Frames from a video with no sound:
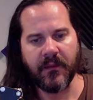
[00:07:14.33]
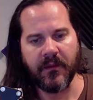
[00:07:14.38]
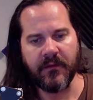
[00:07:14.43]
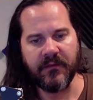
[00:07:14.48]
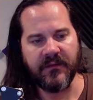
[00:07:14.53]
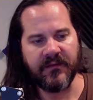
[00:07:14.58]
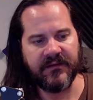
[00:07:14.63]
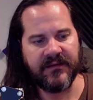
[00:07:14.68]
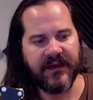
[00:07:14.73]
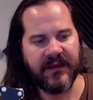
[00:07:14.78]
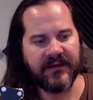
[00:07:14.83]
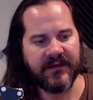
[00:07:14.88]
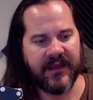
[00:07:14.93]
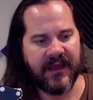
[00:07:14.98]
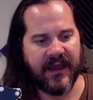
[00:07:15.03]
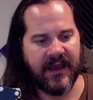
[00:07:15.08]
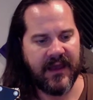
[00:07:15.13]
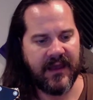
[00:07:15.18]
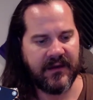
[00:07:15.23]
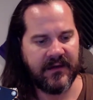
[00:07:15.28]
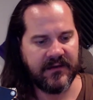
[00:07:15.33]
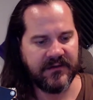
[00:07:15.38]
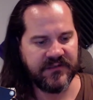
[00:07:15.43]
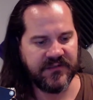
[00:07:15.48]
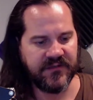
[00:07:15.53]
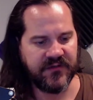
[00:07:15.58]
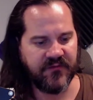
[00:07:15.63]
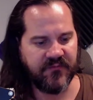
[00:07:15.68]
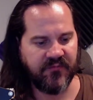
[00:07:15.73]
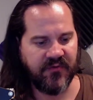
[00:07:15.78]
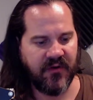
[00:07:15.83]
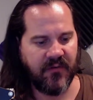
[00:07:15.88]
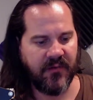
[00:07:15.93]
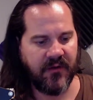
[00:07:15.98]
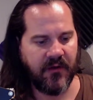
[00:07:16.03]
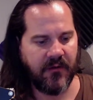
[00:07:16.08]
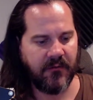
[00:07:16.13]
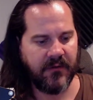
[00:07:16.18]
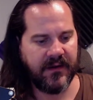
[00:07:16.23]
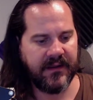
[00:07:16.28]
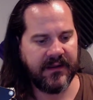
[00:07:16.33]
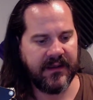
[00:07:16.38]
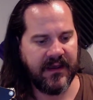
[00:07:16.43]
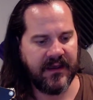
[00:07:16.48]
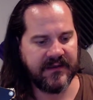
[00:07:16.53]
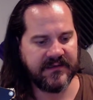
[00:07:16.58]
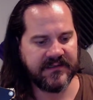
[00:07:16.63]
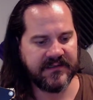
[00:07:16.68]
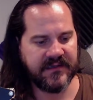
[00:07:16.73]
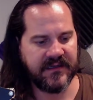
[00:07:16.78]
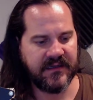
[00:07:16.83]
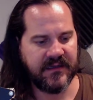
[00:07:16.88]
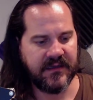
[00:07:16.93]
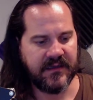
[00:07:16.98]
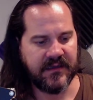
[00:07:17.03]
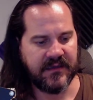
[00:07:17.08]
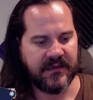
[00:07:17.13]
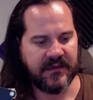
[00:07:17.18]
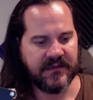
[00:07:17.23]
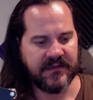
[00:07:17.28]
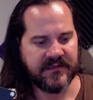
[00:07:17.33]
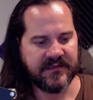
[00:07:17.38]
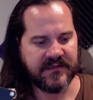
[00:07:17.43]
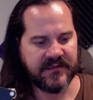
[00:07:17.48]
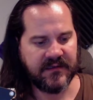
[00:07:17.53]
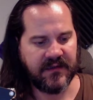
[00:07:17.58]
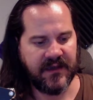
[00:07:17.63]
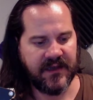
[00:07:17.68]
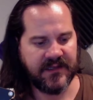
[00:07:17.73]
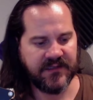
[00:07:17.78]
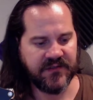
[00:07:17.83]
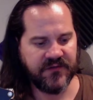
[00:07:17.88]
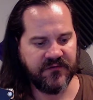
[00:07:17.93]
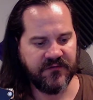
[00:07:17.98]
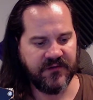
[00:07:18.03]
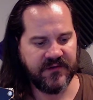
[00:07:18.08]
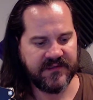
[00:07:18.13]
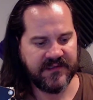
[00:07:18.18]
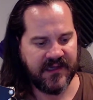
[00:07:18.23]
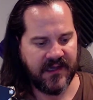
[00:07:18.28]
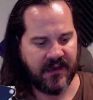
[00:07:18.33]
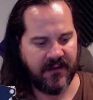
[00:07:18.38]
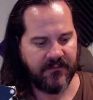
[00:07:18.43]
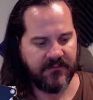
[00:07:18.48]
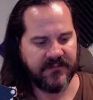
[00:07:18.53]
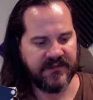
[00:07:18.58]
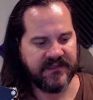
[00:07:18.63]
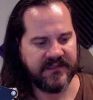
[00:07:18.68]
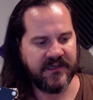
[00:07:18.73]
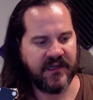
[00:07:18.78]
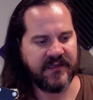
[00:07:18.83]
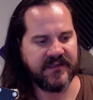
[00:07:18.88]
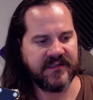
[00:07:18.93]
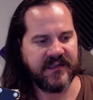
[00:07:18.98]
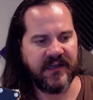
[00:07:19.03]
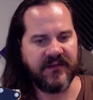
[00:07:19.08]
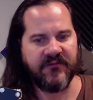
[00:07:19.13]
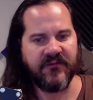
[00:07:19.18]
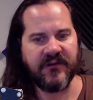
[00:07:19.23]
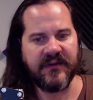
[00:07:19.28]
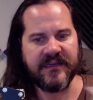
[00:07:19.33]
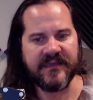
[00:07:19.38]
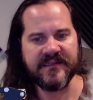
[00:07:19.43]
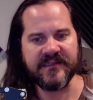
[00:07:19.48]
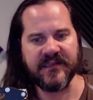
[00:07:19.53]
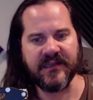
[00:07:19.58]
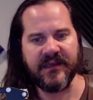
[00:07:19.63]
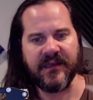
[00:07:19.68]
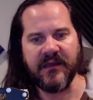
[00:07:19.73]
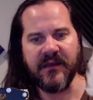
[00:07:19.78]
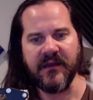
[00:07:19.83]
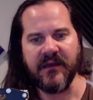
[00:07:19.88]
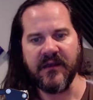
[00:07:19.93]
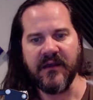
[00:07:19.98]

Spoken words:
the dead cat, as you probably already guessed, slides over the top, does not slide very easily.